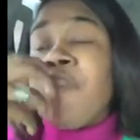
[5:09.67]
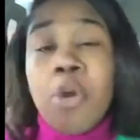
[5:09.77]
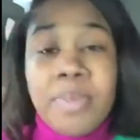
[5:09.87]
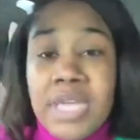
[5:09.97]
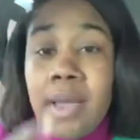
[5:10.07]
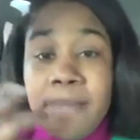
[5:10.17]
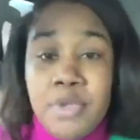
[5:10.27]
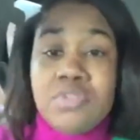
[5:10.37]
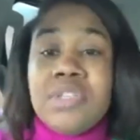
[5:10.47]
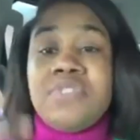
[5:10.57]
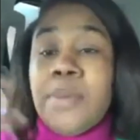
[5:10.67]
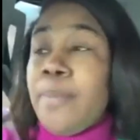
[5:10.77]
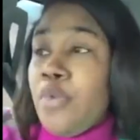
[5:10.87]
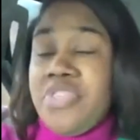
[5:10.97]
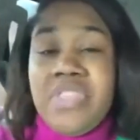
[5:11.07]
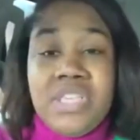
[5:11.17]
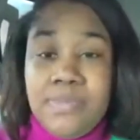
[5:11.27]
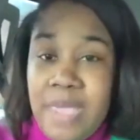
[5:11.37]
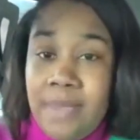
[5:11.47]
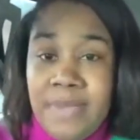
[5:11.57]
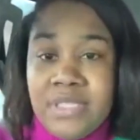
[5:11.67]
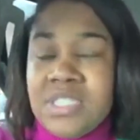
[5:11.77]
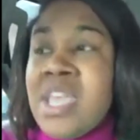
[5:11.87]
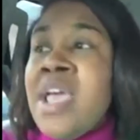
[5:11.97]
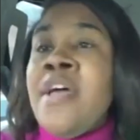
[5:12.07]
verbally abusive to both of these babies.